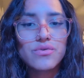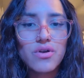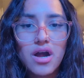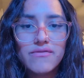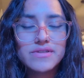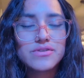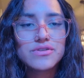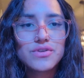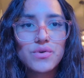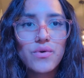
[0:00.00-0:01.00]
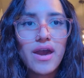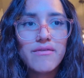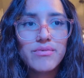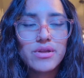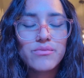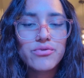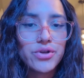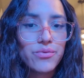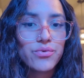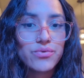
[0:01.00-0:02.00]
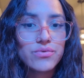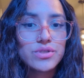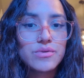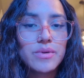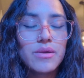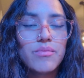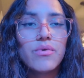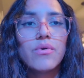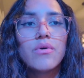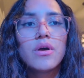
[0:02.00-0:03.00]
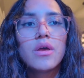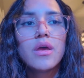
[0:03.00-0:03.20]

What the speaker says: or officers who have been pretty rude to people.